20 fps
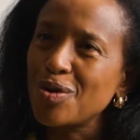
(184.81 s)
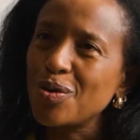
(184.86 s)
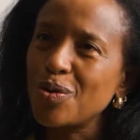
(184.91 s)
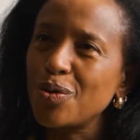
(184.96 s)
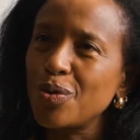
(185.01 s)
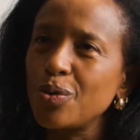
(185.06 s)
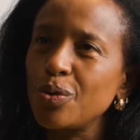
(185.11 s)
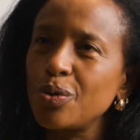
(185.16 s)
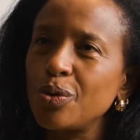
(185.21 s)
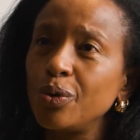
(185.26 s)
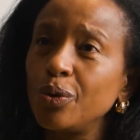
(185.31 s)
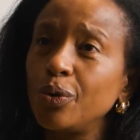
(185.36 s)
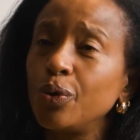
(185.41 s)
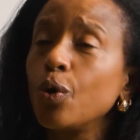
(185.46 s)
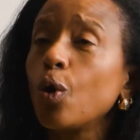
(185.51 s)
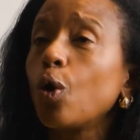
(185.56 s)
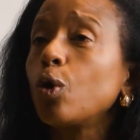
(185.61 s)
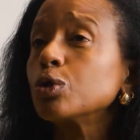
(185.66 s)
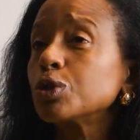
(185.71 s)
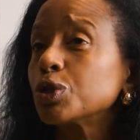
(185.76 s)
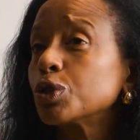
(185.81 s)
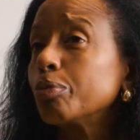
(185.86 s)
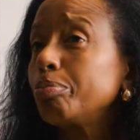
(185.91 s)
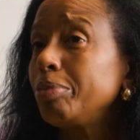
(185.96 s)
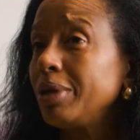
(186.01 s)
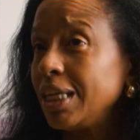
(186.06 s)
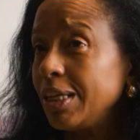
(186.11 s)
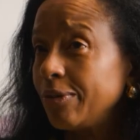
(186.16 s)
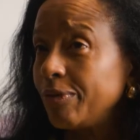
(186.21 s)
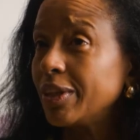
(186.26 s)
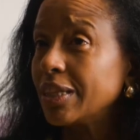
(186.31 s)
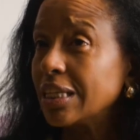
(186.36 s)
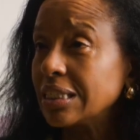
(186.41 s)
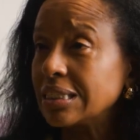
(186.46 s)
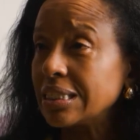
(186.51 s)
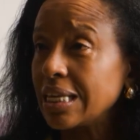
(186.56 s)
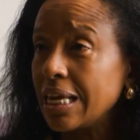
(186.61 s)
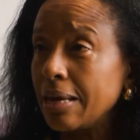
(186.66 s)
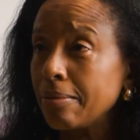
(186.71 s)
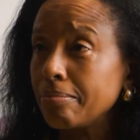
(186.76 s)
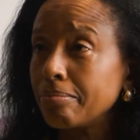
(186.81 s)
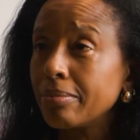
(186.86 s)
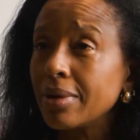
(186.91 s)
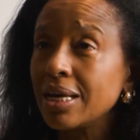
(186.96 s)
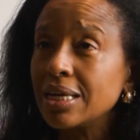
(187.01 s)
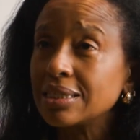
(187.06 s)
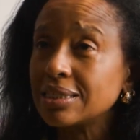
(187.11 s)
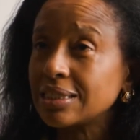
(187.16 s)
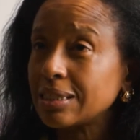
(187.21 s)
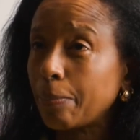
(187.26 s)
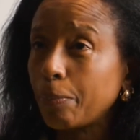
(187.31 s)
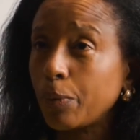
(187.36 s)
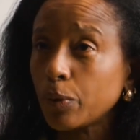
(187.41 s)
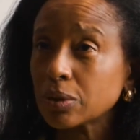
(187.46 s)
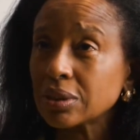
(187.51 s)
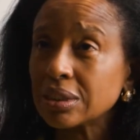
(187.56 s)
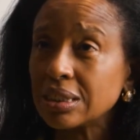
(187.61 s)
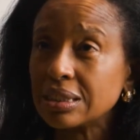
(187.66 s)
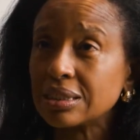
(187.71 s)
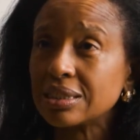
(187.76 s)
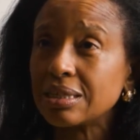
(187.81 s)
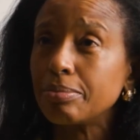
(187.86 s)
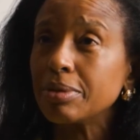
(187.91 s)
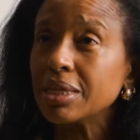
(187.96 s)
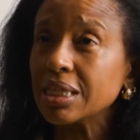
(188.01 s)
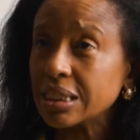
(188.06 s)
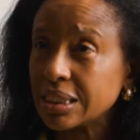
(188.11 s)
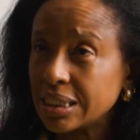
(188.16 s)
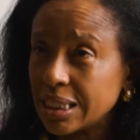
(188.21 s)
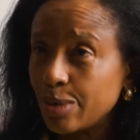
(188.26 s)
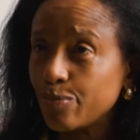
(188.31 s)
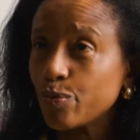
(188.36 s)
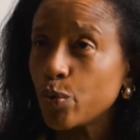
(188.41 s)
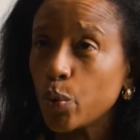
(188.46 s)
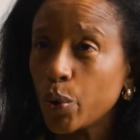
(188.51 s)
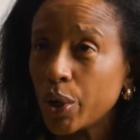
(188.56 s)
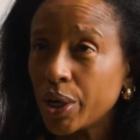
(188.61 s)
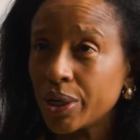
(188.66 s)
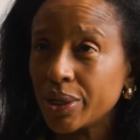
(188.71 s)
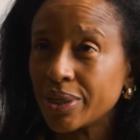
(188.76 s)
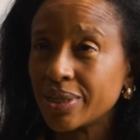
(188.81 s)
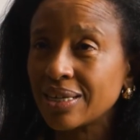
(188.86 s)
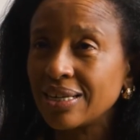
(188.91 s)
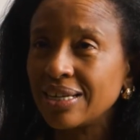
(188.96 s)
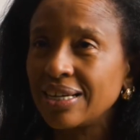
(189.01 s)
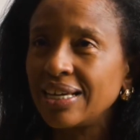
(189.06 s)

who also believe in the same support system, in the same word.